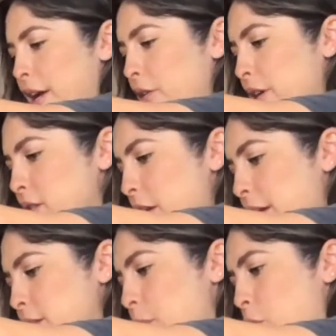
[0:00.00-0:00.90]
I know you guys saw
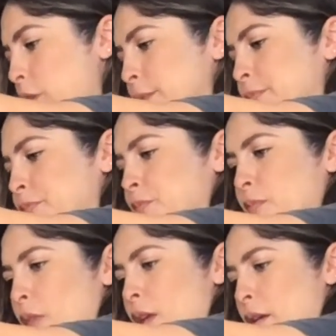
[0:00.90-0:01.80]
that smoke.
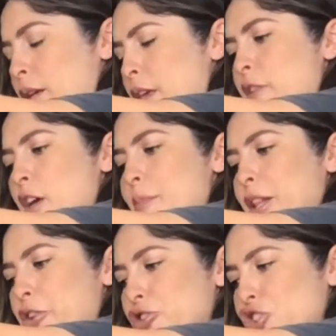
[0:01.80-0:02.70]
I'm giving them
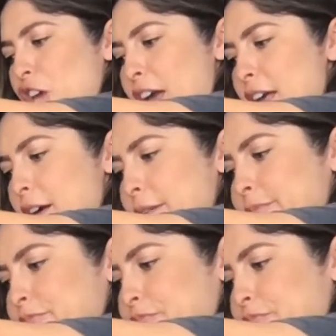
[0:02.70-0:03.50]
a little shake.